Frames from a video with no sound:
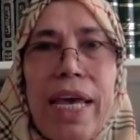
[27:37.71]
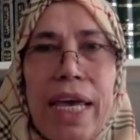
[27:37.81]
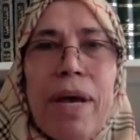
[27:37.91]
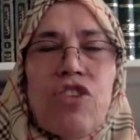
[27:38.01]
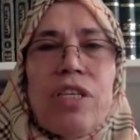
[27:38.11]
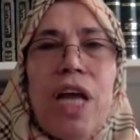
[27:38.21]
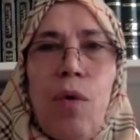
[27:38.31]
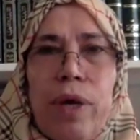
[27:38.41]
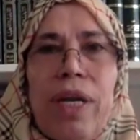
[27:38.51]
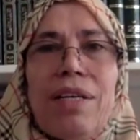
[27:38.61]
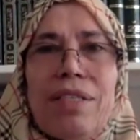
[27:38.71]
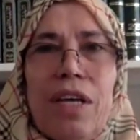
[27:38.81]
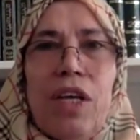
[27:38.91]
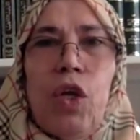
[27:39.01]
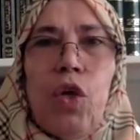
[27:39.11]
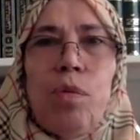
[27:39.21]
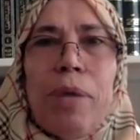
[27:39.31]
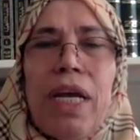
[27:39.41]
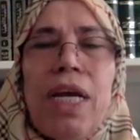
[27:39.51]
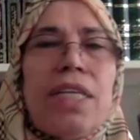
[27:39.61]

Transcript: Imagine now on us and human.